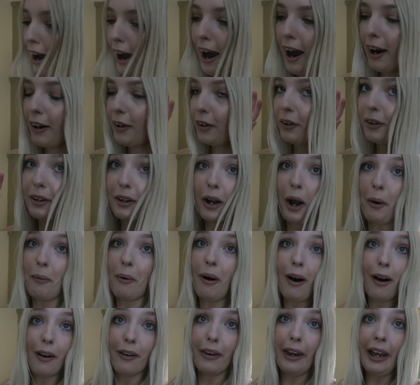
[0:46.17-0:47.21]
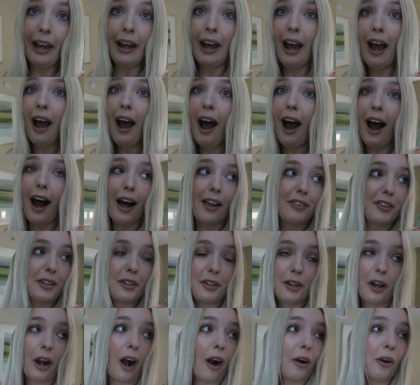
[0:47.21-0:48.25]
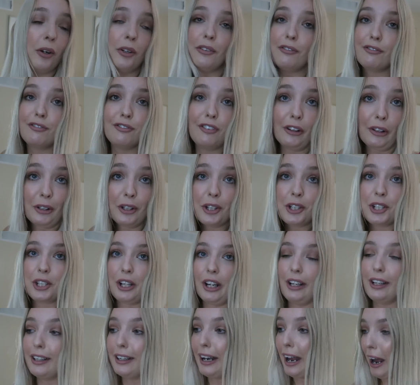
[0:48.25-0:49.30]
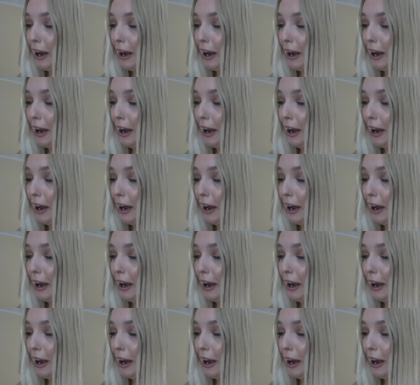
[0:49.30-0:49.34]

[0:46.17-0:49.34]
I couldn't go on. I couldn't function.